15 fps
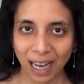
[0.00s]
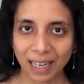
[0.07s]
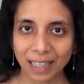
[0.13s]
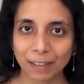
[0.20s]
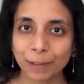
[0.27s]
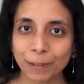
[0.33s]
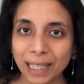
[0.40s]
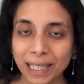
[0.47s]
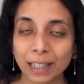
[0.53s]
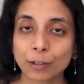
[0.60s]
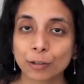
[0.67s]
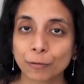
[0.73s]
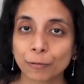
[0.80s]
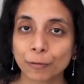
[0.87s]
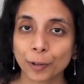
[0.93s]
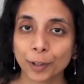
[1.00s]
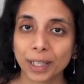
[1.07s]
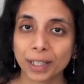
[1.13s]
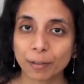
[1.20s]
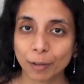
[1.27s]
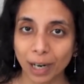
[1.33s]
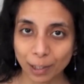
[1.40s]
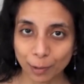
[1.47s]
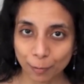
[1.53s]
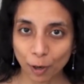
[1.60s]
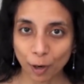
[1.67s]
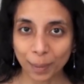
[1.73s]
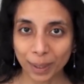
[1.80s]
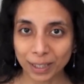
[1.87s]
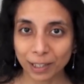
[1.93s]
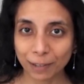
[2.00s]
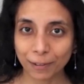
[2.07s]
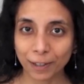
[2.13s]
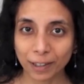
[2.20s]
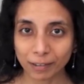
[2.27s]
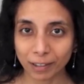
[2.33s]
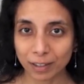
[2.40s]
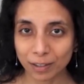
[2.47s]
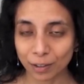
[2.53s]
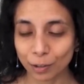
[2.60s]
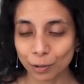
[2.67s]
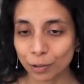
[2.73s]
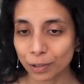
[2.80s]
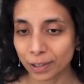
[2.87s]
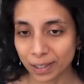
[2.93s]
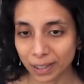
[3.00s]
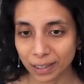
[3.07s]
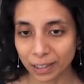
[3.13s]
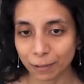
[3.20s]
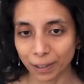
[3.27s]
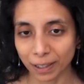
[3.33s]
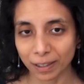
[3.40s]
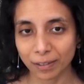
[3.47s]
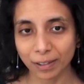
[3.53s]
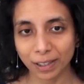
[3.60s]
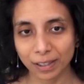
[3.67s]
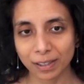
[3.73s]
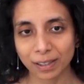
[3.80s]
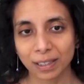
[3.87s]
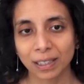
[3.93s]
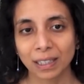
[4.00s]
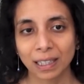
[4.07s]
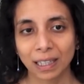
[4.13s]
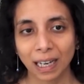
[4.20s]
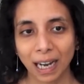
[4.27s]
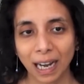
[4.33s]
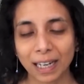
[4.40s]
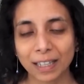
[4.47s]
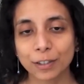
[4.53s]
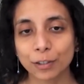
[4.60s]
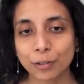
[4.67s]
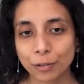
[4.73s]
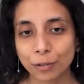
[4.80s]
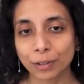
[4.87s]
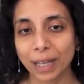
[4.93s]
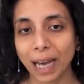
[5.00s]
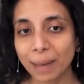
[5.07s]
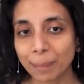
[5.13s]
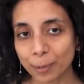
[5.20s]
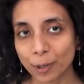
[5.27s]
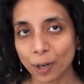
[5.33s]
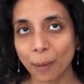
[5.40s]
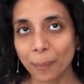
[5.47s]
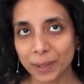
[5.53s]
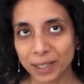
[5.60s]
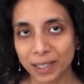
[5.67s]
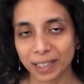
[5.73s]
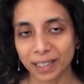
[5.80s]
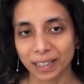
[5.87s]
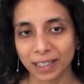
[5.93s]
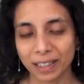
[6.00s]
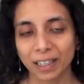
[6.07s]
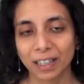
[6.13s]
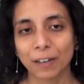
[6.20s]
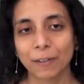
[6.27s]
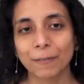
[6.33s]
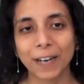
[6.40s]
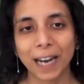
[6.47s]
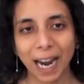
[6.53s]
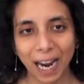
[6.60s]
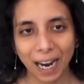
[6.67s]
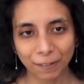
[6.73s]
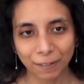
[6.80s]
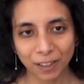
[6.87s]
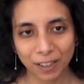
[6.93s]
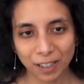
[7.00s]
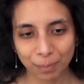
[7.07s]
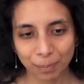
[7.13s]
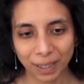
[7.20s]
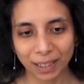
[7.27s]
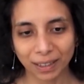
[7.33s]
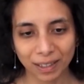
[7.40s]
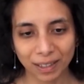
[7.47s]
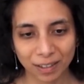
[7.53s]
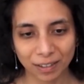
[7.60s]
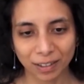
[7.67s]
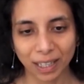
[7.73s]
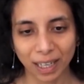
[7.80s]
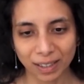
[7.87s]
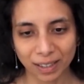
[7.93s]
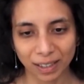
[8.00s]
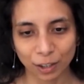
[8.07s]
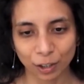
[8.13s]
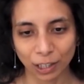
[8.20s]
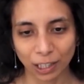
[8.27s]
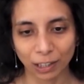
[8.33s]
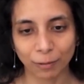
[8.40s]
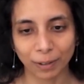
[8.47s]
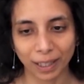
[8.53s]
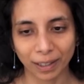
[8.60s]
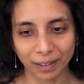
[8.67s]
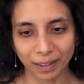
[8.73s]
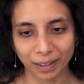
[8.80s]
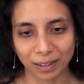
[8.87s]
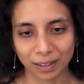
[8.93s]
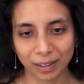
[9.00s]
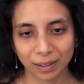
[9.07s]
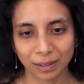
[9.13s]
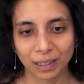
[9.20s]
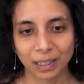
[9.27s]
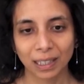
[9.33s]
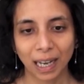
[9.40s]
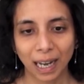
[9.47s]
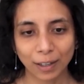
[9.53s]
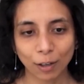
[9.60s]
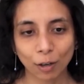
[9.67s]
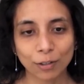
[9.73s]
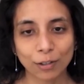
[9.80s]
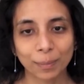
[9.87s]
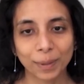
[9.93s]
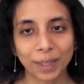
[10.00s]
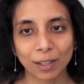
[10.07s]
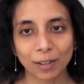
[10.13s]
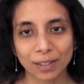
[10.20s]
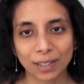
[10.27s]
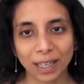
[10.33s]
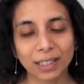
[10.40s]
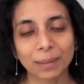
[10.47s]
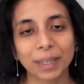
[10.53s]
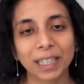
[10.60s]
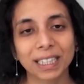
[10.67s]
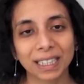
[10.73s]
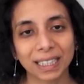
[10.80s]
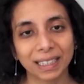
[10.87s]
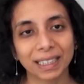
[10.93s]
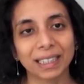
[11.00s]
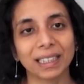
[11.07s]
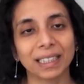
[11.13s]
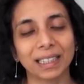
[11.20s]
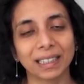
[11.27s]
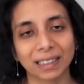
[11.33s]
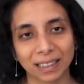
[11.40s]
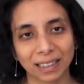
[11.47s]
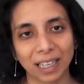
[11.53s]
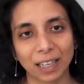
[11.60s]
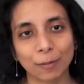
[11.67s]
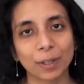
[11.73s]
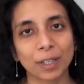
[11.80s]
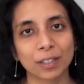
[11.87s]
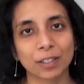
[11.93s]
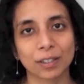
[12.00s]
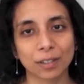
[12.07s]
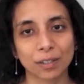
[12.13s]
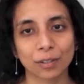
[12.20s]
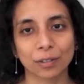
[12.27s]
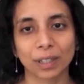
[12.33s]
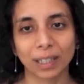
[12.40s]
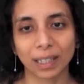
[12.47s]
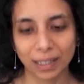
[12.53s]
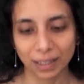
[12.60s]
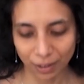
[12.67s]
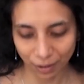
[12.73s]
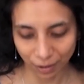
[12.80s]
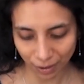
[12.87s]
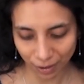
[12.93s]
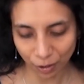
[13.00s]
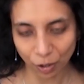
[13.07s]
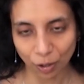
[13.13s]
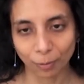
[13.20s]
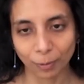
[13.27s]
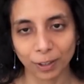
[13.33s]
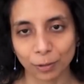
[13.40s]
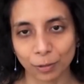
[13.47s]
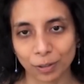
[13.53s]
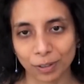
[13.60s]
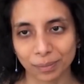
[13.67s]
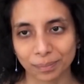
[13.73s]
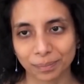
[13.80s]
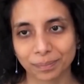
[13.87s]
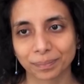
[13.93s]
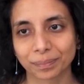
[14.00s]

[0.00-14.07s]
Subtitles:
And we can do Fourier transform at different resolutions and different grids. And due to that property, we have this being discretization invariant. And also because ultimately it converges to the continuous convolution.